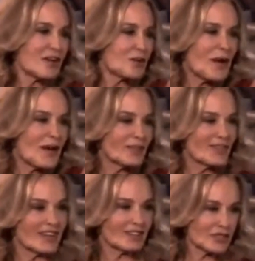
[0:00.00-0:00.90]
It's not
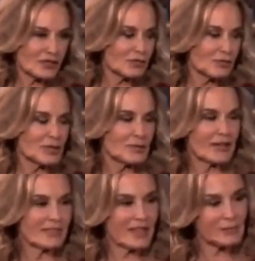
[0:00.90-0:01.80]
about that. It shouldn't be
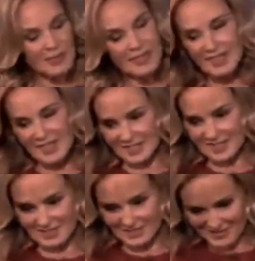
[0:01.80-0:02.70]
about that, but it
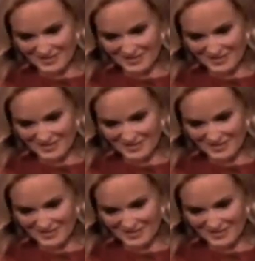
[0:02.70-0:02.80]
is.